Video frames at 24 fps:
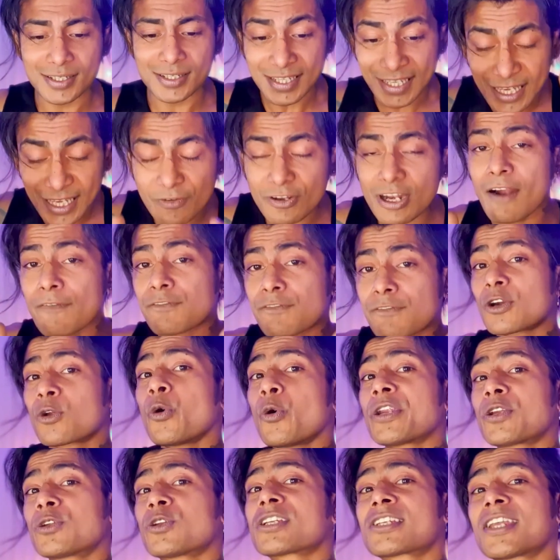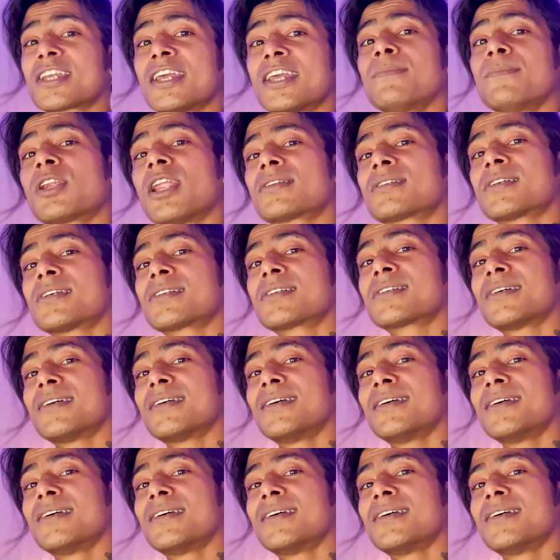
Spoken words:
even after going to the same classes,